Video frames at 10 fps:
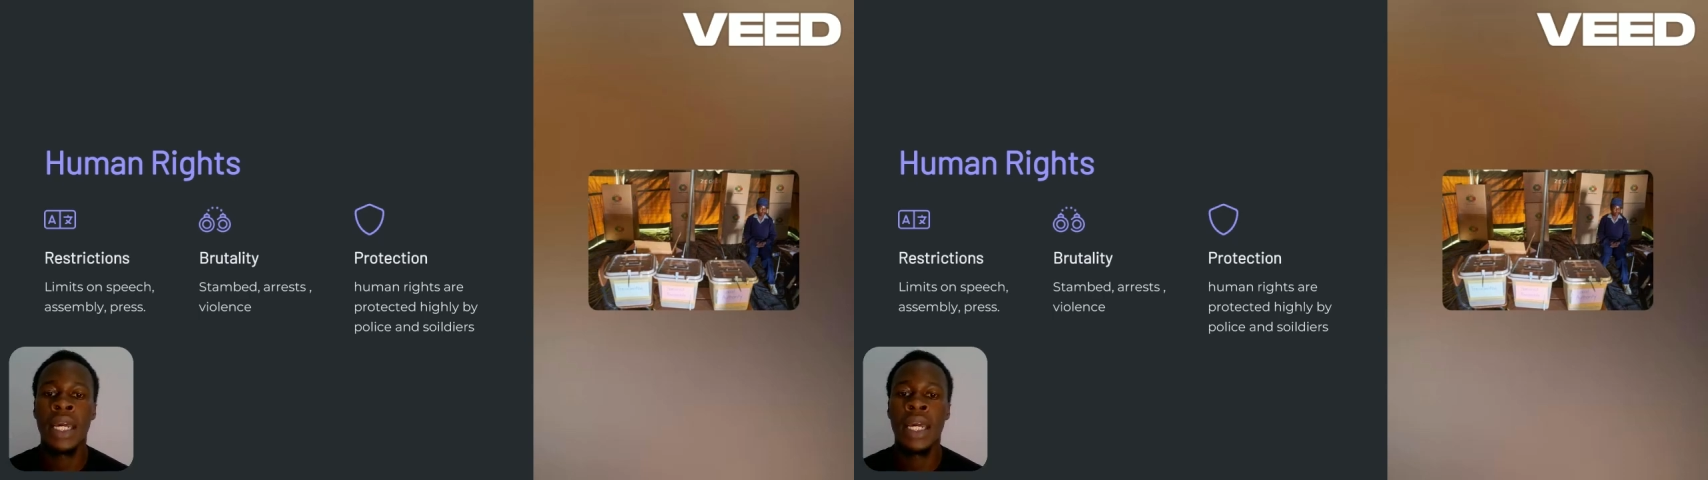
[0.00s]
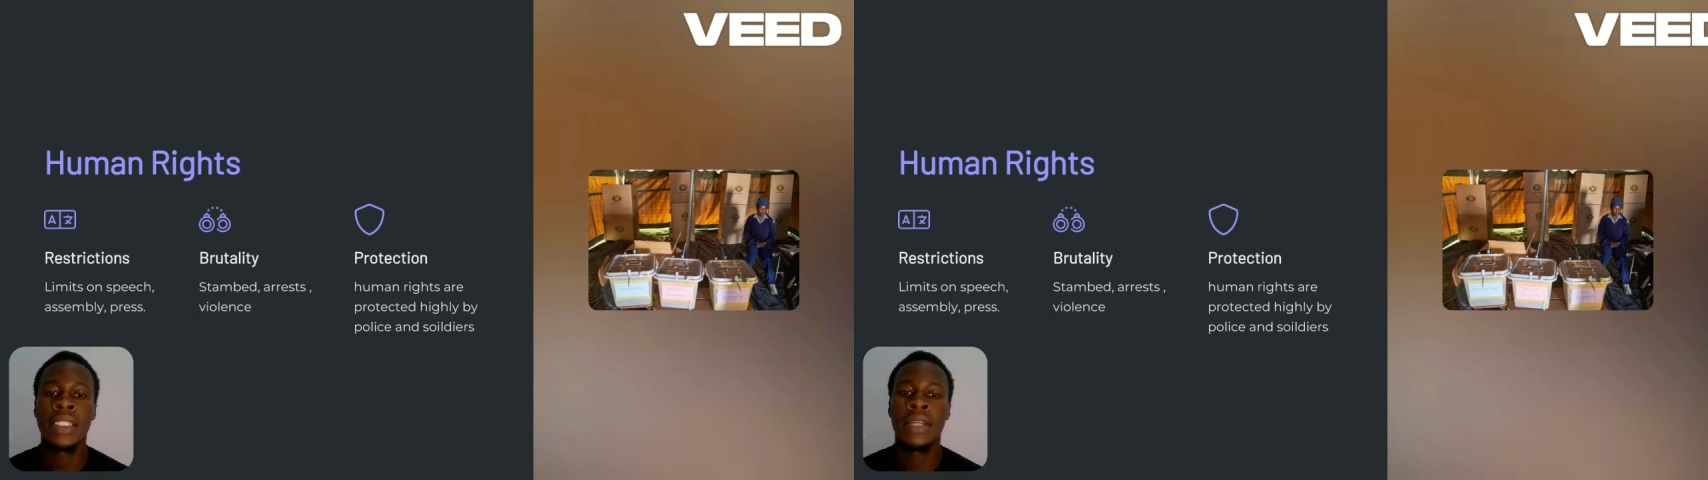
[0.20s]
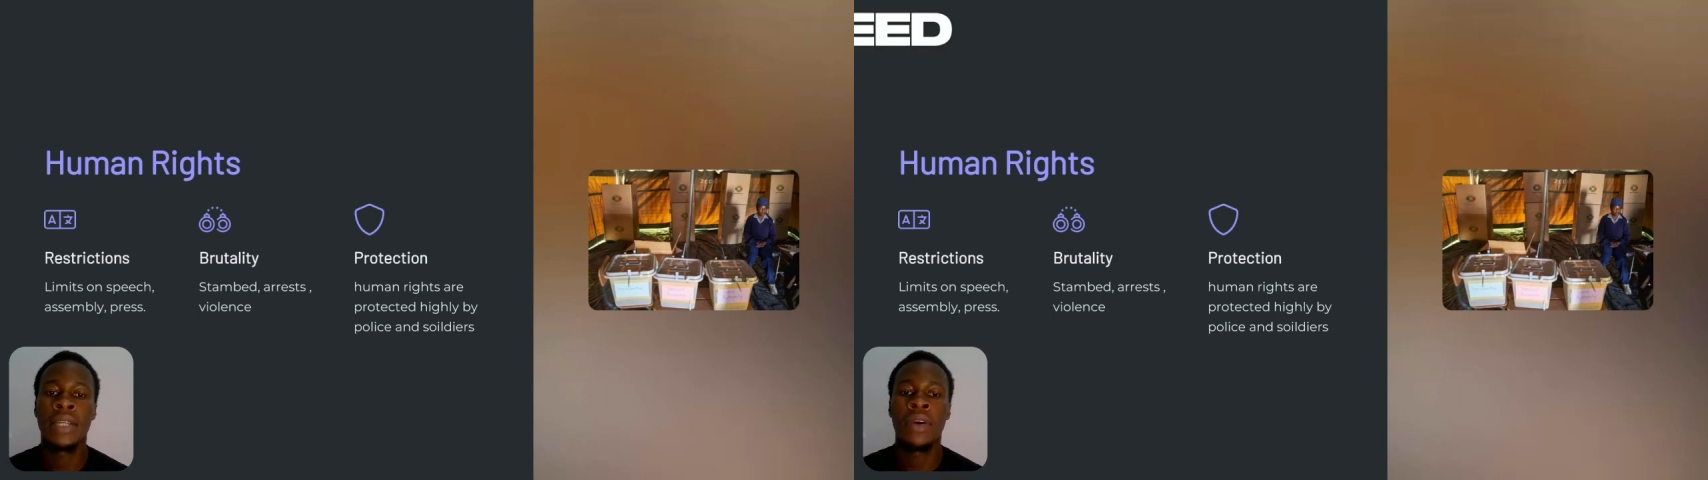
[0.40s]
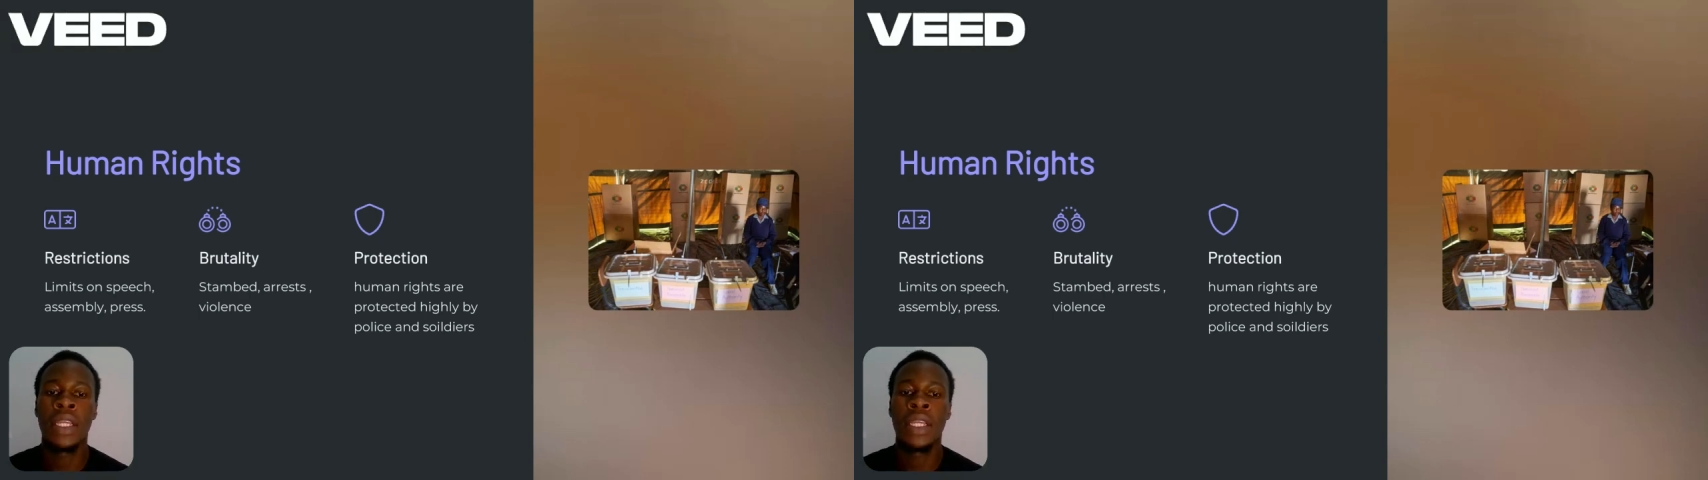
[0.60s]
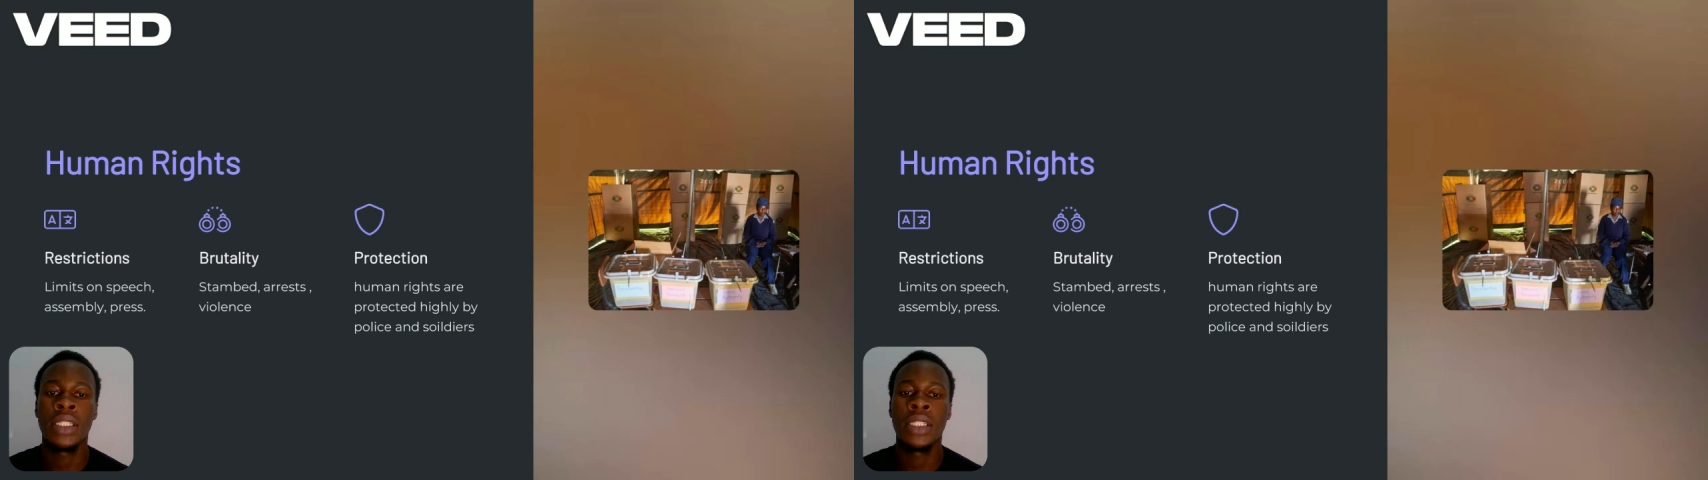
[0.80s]
arrest, and
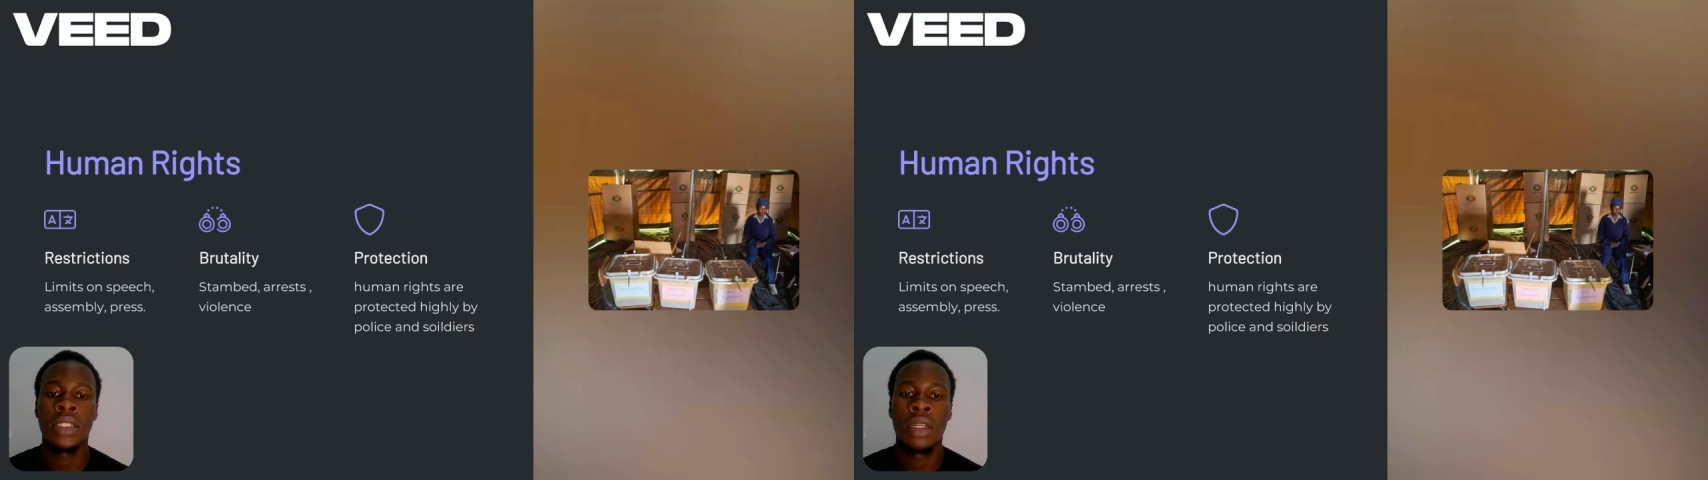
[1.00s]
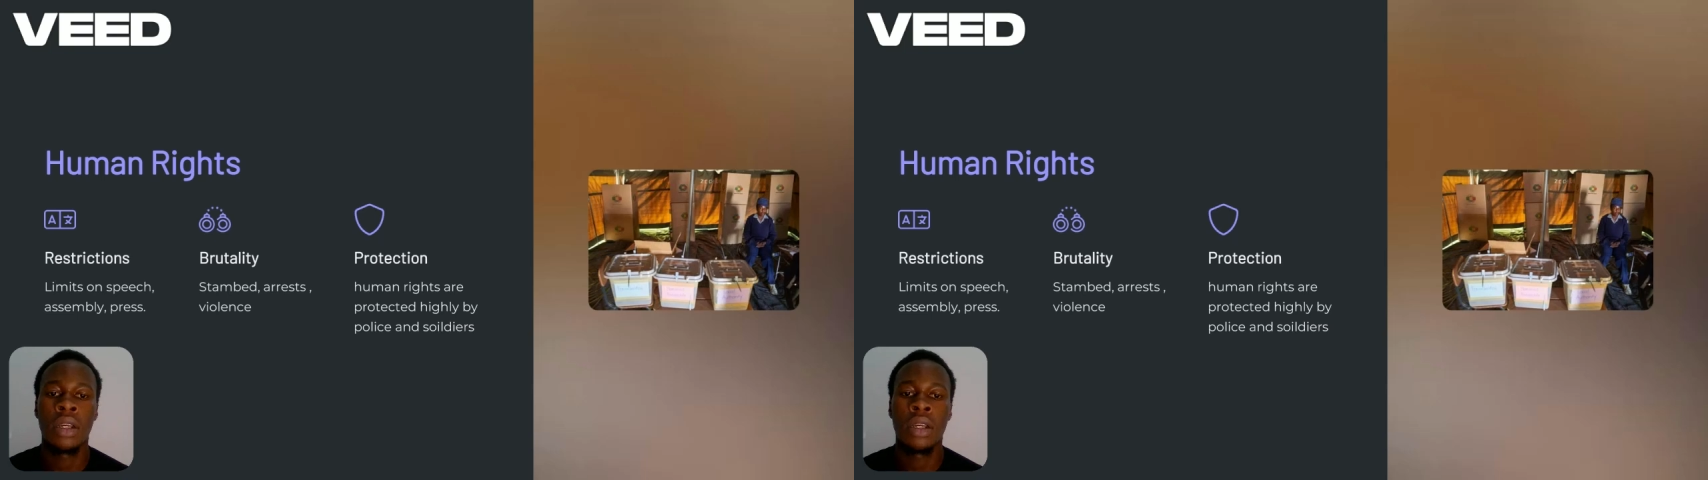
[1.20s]
violence.